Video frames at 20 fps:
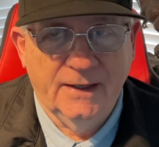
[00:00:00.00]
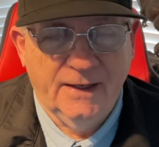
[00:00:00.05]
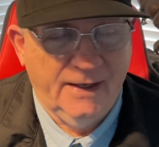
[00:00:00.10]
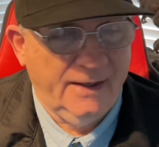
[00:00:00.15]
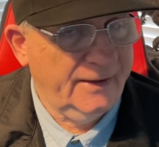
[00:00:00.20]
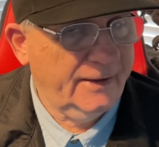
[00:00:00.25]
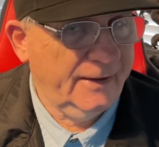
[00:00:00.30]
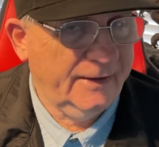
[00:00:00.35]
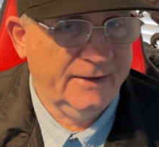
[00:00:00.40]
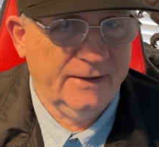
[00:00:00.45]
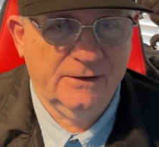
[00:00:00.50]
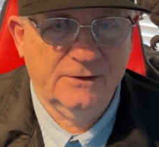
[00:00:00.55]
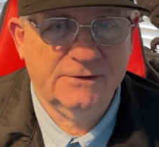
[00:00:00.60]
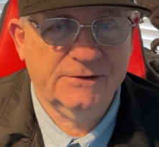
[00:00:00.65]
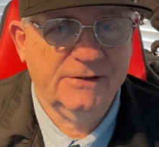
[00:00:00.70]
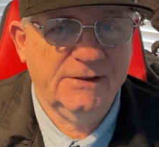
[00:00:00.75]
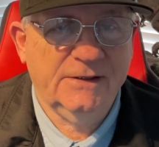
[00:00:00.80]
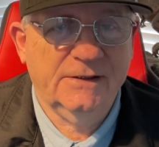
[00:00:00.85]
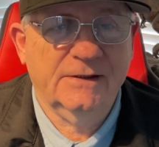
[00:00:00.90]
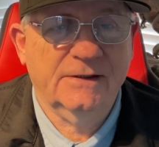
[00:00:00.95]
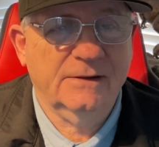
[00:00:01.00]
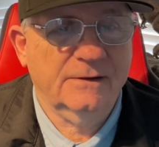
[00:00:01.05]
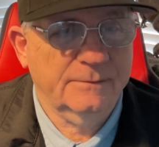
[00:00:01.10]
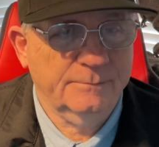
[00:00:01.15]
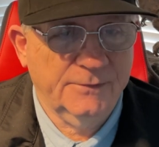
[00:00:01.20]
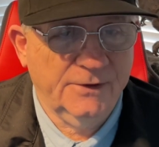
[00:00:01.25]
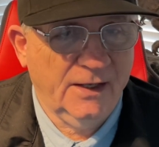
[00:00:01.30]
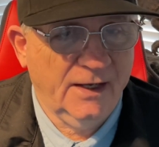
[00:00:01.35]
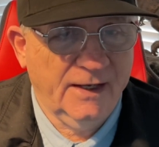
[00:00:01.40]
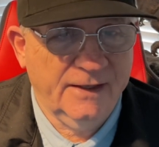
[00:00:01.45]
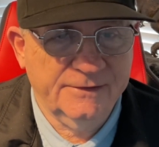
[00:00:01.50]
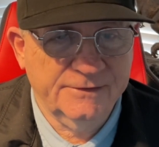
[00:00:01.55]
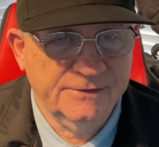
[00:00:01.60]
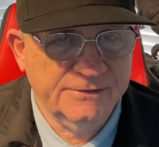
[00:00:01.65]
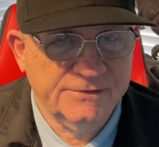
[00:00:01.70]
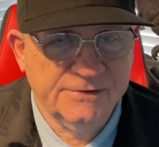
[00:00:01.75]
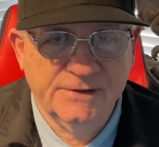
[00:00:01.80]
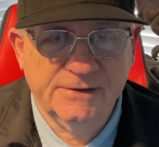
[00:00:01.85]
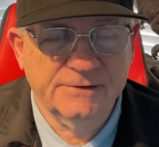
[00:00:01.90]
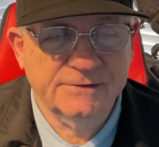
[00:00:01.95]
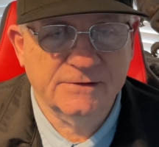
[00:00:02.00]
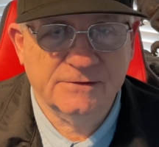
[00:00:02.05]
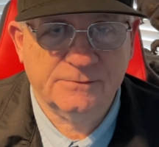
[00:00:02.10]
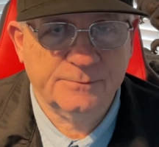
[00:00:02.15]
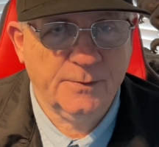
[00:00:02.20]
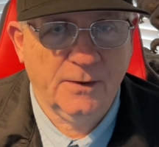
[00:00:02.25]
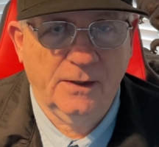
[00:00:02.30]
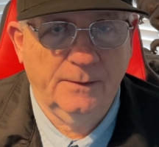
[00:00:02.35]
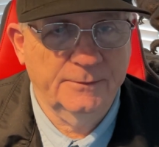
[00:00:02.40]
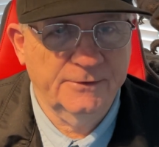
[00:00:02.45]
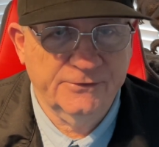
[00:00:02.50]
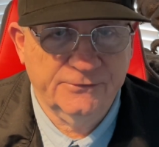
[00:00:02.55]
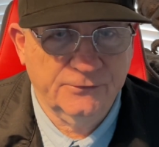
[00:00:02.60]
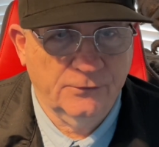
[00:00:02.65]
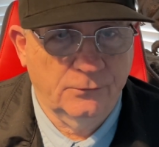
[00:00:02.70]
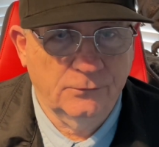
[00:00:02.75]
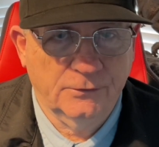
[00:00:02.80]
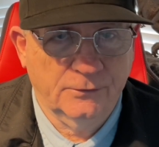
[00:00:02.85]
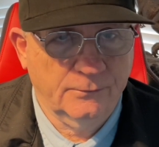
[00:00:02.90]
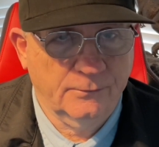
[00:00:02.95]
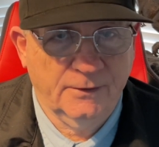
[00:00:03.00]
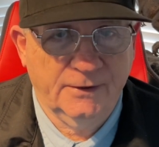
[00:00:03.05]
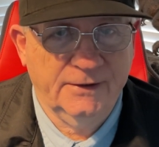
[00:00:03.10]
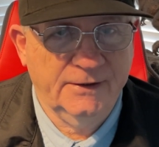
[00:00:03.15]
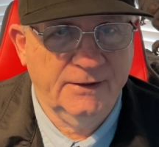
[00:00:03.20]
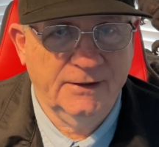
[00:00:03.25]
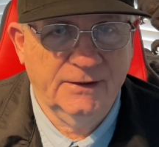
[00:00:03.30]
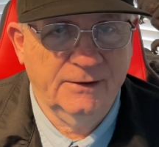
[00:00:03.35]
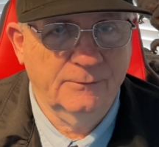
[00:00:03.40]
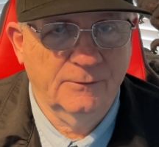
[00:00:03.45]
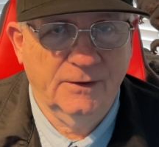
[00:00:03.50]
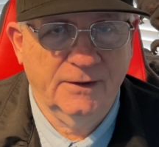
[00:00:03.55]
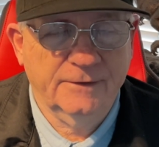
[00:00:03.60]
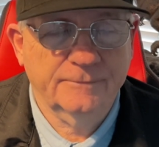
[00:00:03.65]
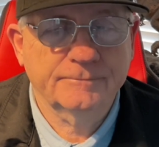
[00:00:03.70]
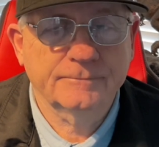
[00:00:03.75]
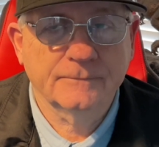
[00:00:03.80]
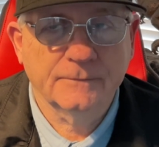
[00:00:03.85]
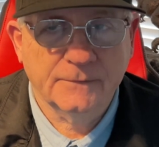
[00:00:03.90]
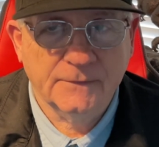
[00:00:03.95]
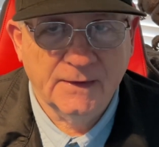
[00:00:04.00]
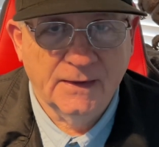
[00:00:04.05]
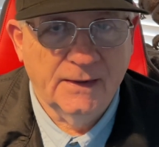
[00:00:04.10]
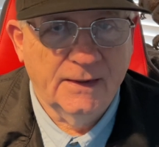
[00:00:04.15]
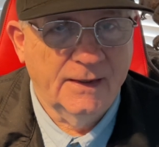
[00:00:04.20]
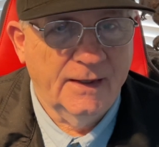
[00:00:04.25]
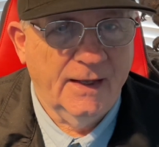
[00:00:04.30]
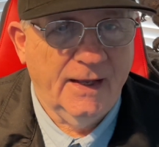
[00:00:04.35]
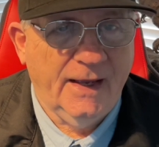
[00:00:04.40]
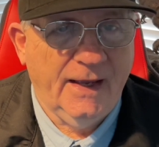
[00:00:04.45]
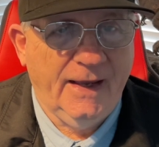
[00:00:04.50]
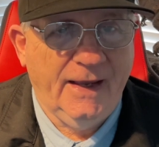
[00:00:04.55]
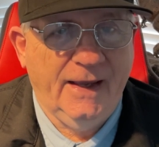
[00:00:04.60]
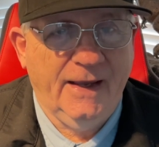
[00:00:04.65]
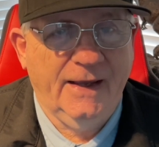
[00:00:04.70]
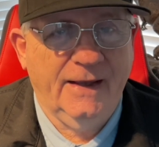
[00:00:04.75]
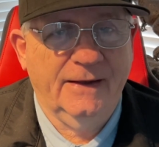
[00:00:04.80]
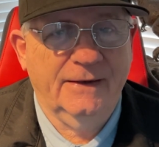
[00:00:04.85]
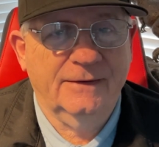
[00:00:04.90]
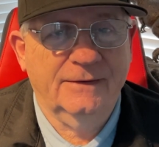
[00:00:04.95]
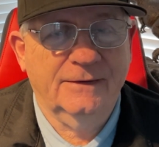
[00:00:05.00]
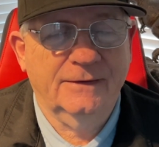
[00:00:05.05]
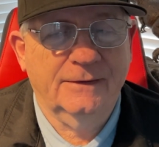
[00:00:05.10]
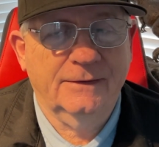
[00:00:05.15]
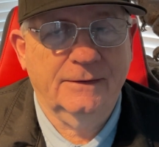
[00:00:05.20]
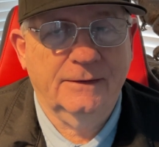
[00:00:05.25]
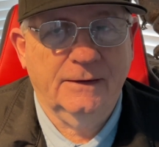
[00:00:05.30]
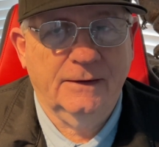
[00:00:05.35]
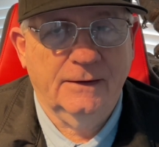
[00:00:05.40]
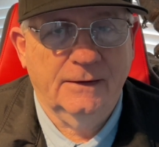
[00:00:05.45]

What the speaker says: and I guarantee you behind the scenes it's probably sold already anyway. And